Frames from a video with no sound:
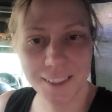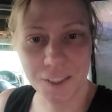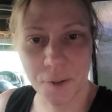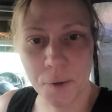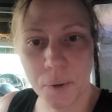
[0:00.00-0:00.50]

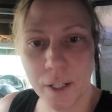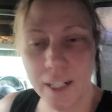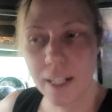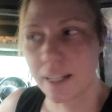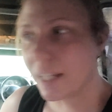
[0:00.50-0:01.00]
So
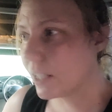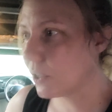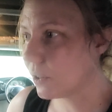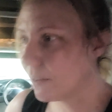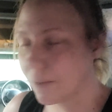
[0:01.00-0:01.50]

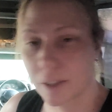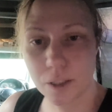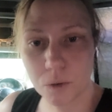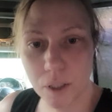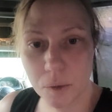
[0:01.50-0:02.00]
thank you for
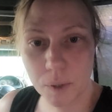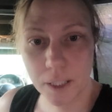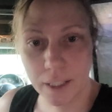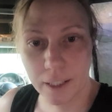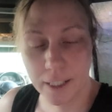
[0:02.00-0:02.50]
joining
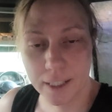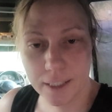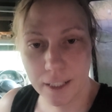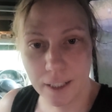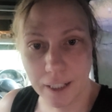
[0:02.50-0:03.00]
me. Like I
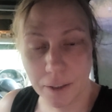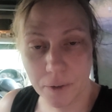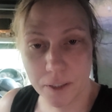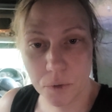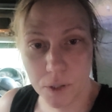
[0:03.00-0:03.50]
said, I know
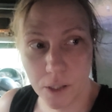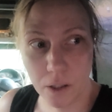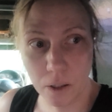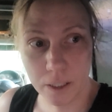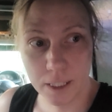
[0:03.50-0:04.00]
this was the
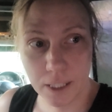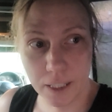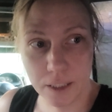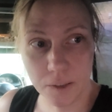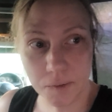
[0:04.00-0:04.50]
longest
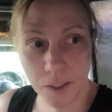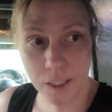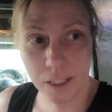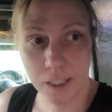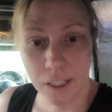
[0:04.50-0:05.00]
day so
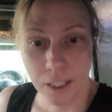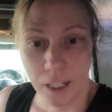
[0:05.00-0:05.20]
far.